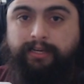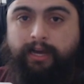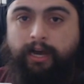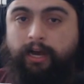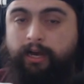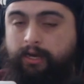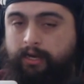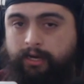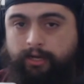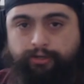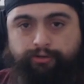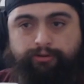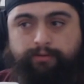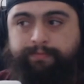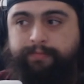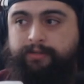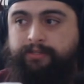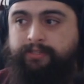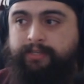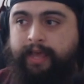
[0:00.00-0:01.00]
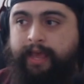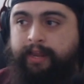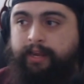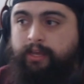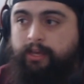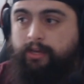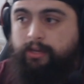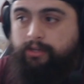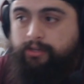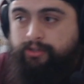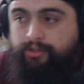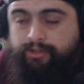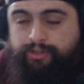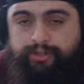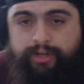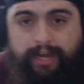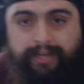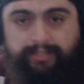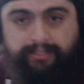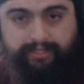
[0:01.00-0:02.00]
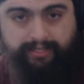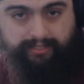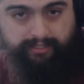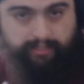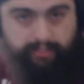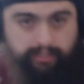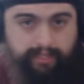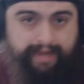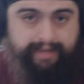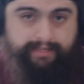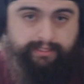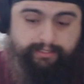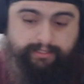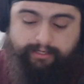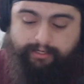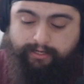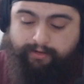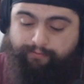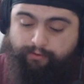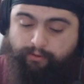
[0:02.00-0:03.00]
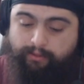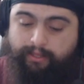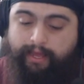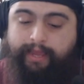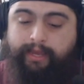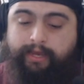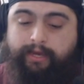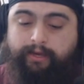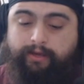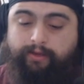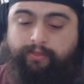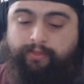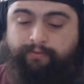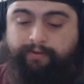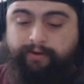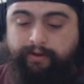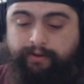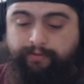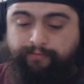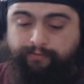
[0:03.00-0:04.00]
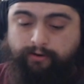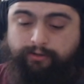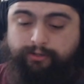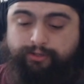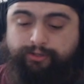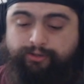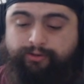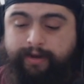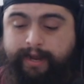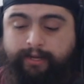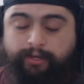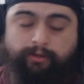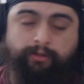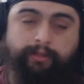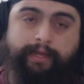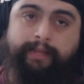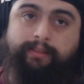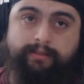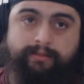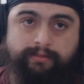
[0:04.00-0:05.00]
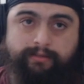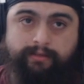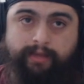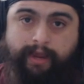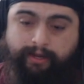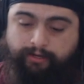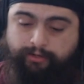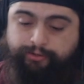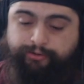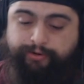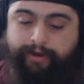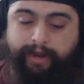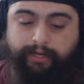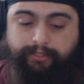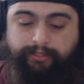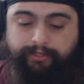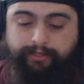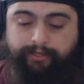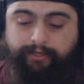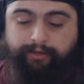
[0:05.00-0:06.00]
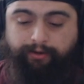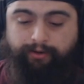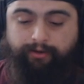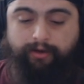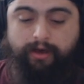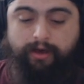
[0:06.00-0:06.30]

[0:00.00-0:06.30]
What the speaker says: 100% just as classic. If you like the very first track, you like the second track too.